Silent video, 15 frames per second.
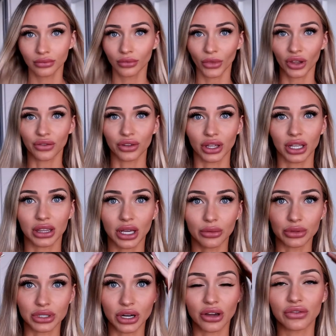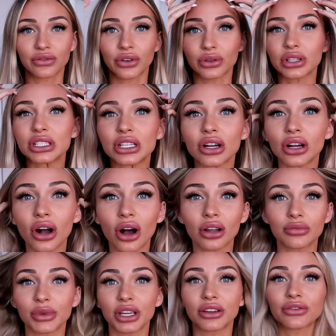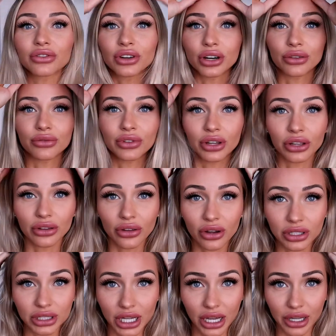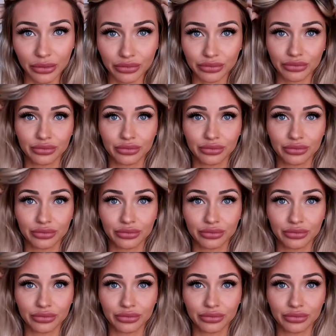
I feel like that was not focusing on me for a really long time.